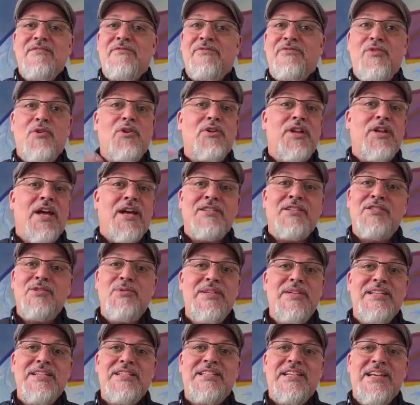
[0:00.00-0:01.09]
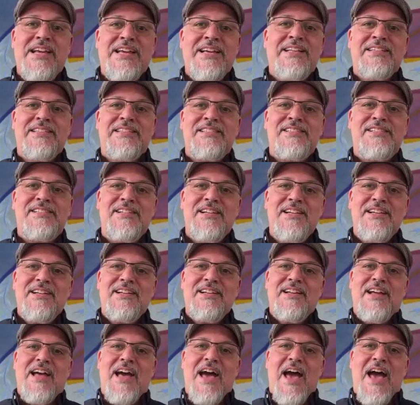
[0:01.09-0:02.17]
Full like Swedish English
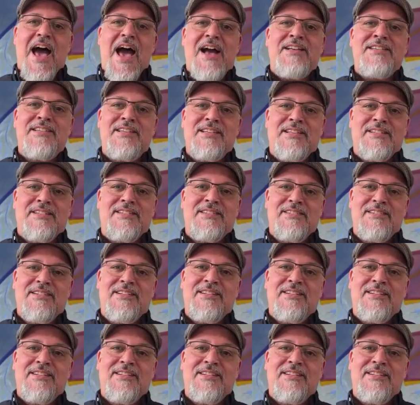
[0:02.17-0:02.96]
accents,